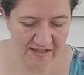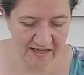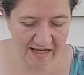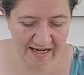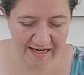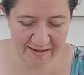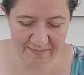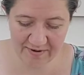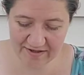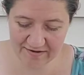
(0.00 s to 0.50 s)

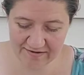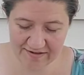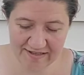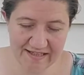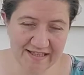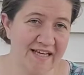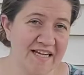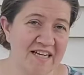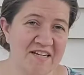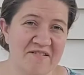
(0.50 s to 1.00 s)
I apparently,
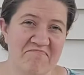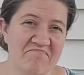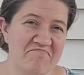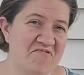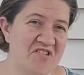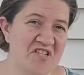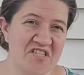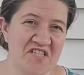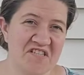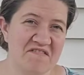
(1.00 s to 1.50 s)
like,
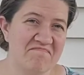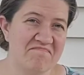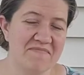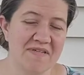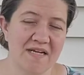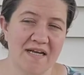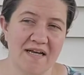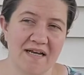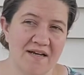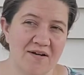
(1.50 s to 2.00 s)
just
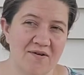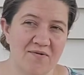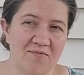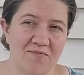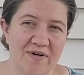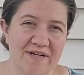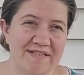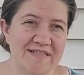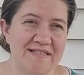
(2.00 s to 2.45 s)
went